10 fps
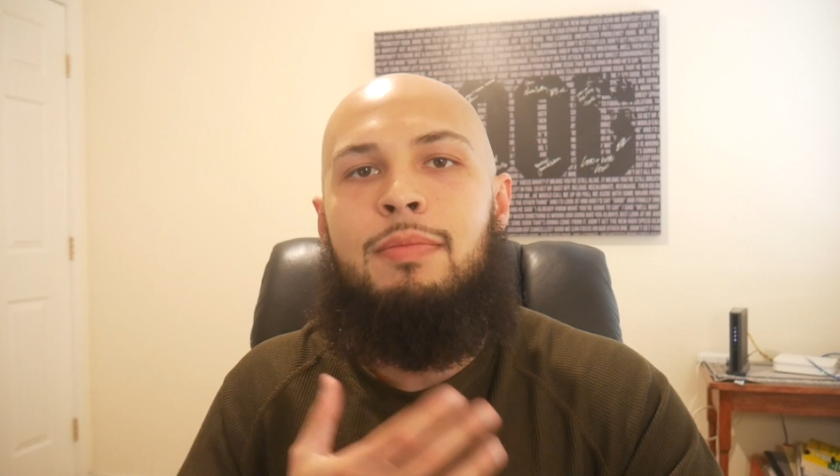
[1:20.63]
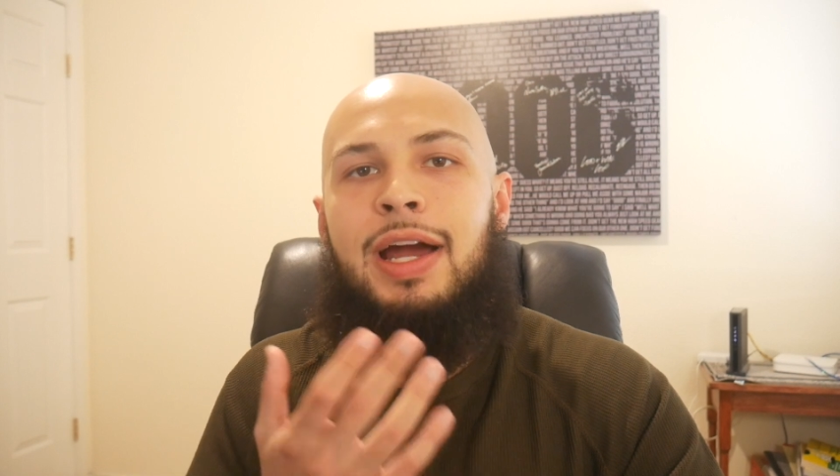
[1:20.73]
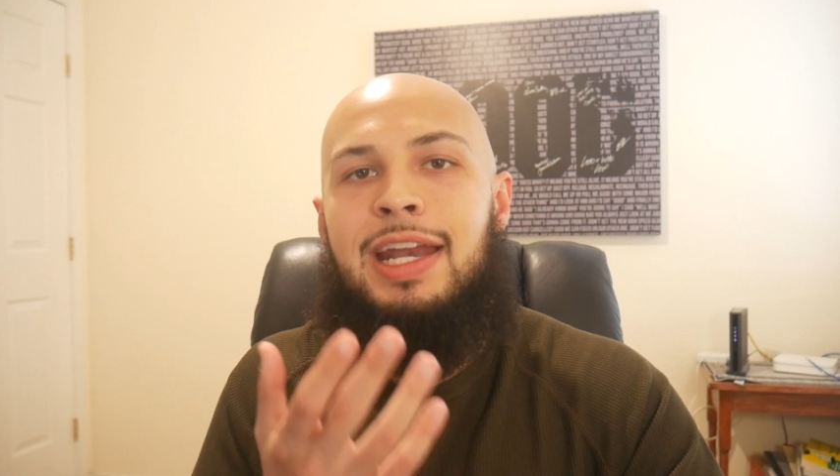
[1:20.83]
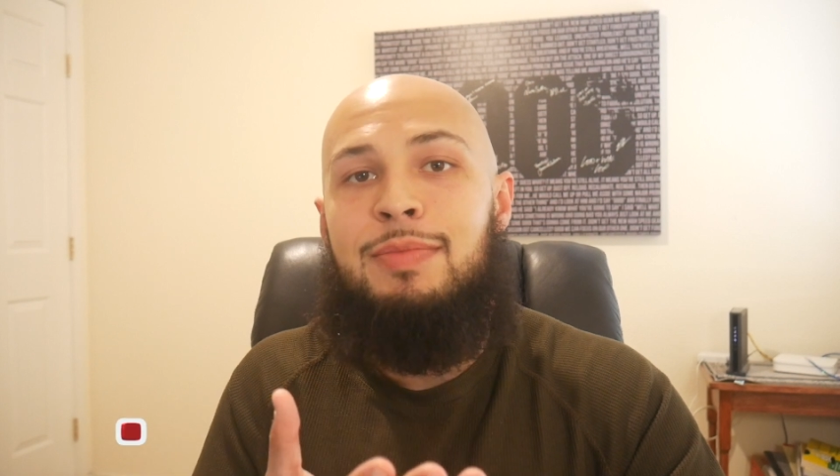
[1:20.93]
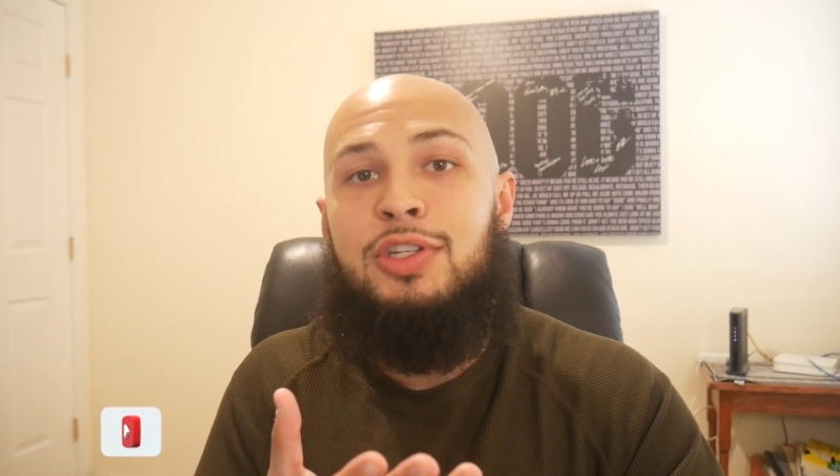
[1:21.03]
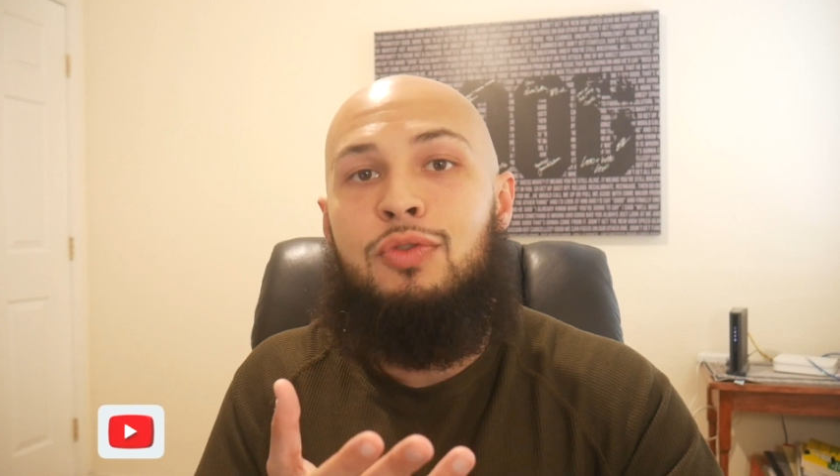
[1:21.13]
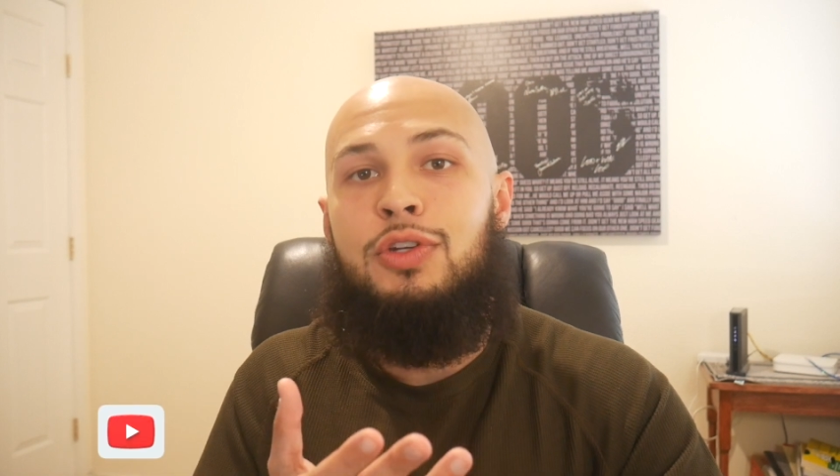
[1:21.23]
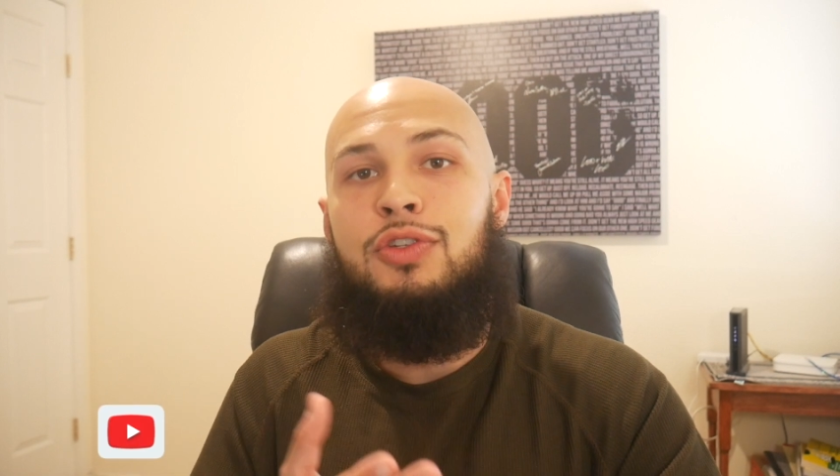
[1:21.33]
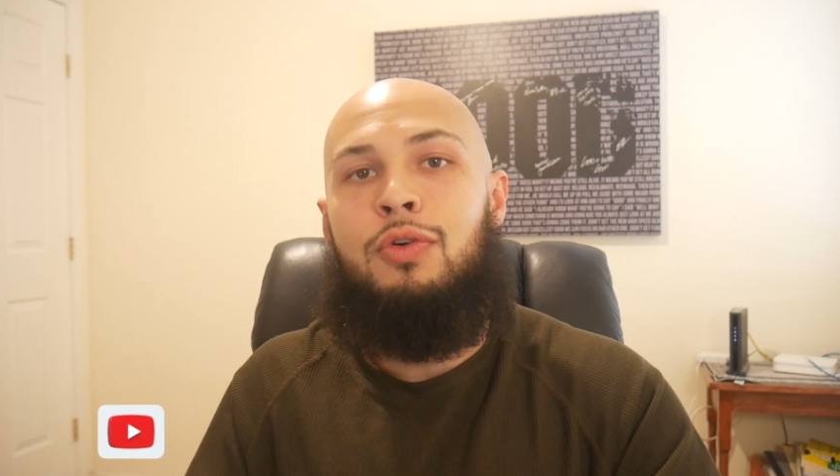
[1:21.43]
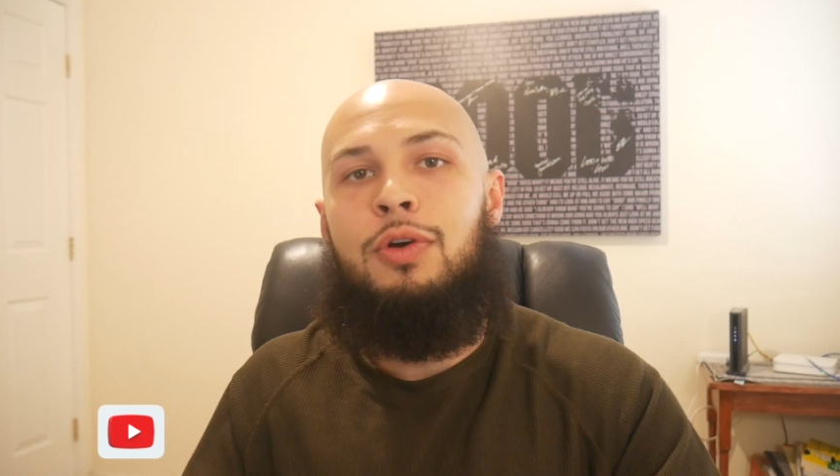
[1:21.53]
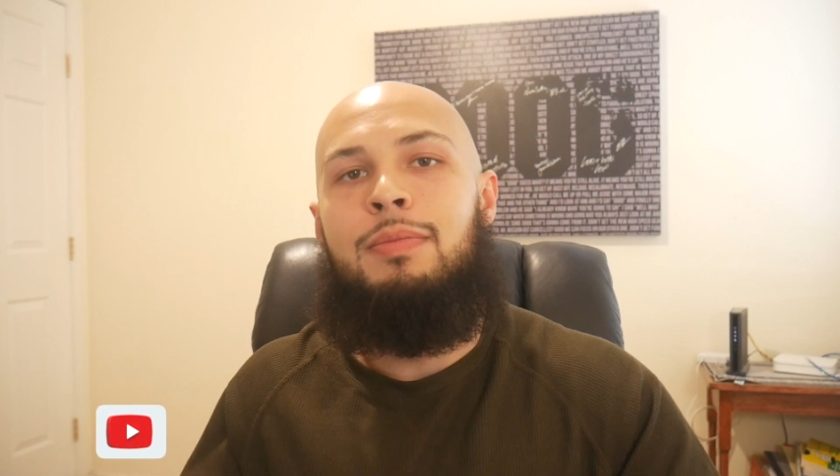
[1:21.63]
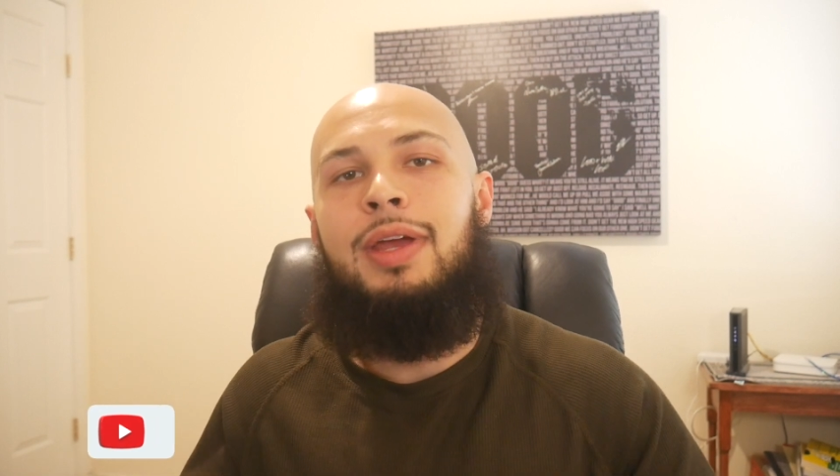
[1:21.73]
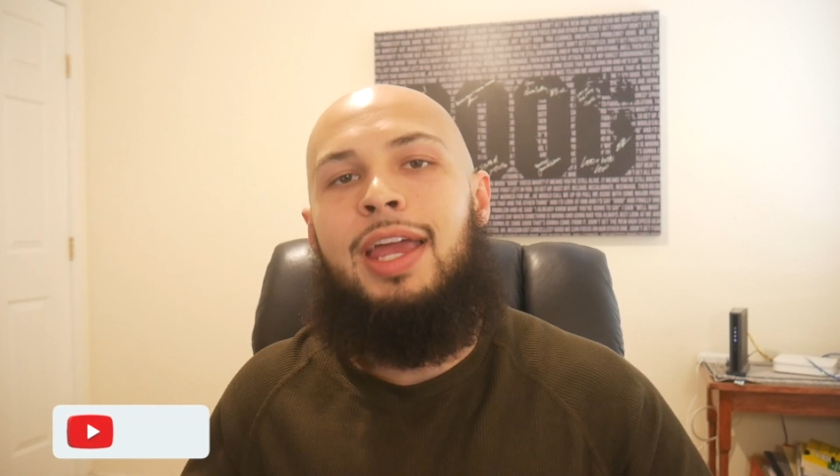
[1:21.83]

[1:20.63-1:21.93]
My name is Chris Oram,